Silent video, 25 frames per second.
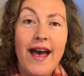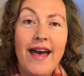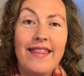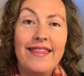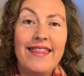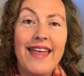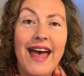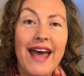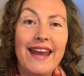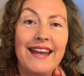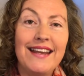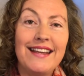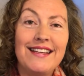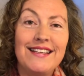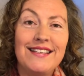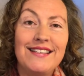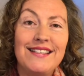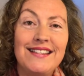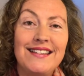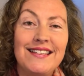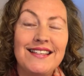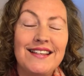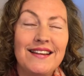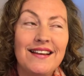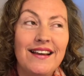that
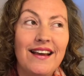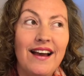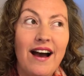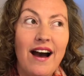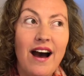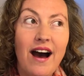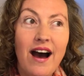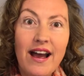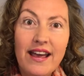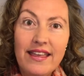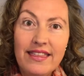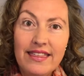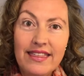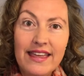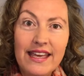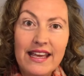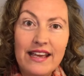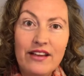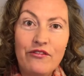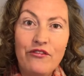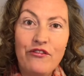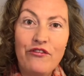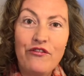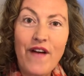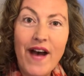is, I
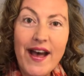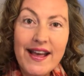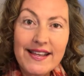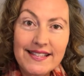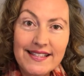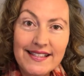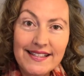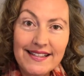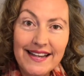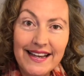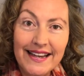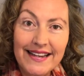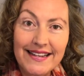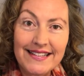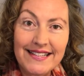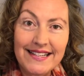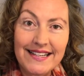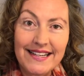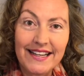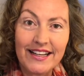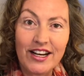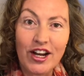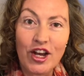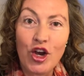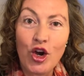think,
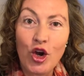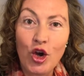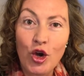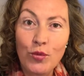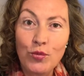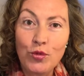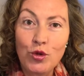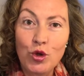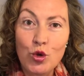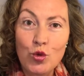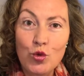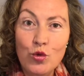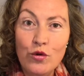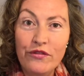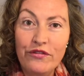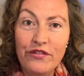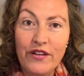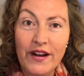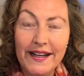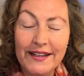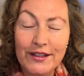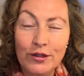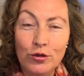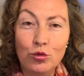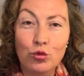fascinating, and I hope you will
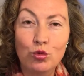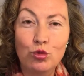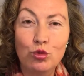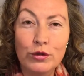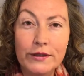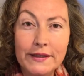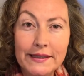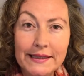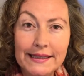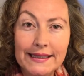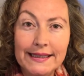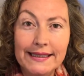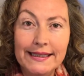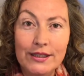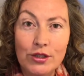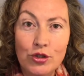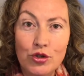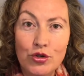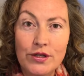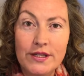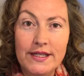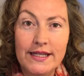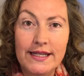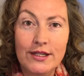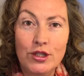find it really
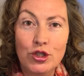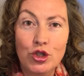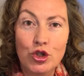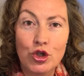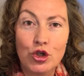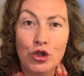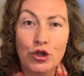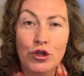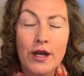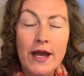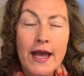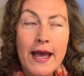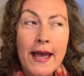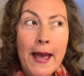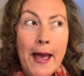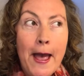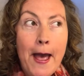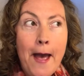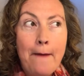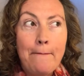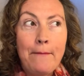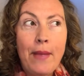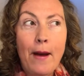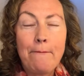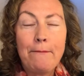interesting too.
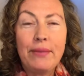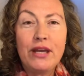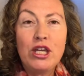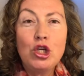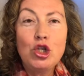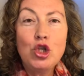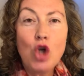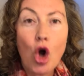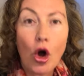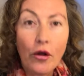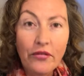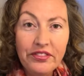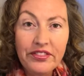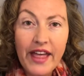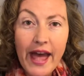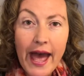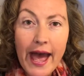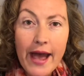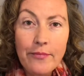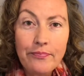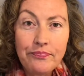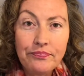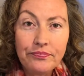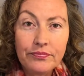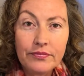But beyond
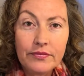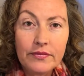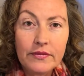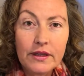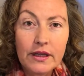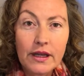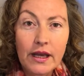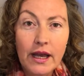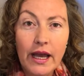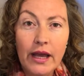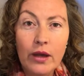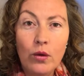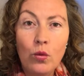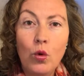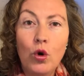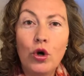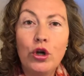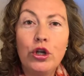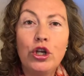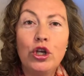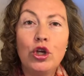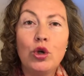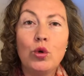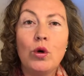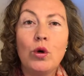that, I
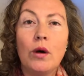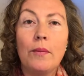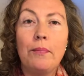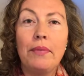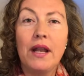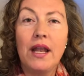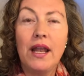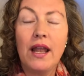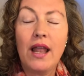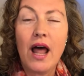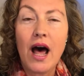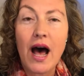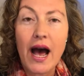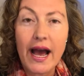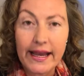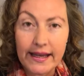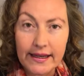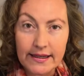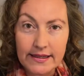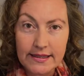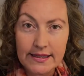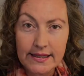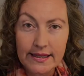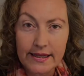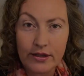want you to apply
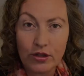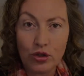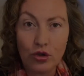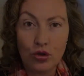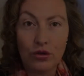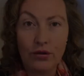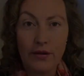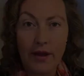it in your